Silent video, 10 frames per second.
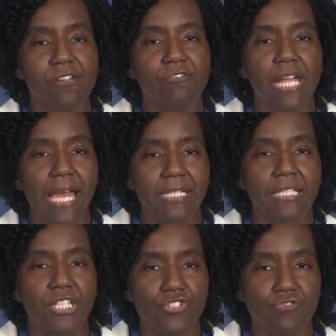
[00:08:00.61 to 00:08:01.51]

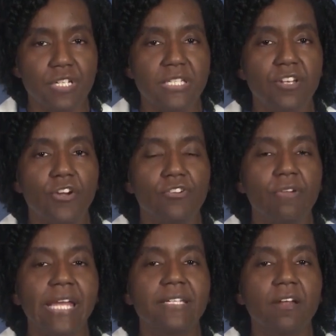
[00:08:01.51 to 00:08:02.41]
pancreatic injuries are
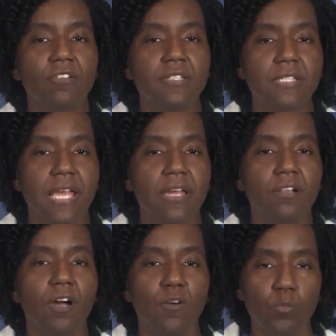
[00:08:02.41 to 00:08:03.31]
graded on a
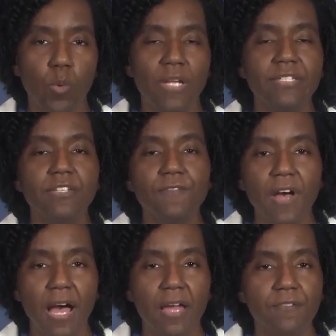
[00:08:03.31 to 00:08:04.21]
scale of 1 to
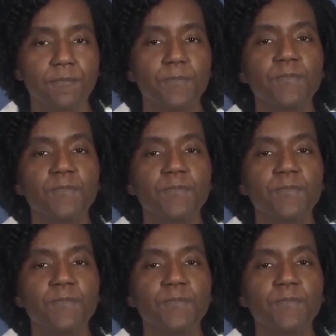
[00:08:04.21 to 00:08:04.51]
5.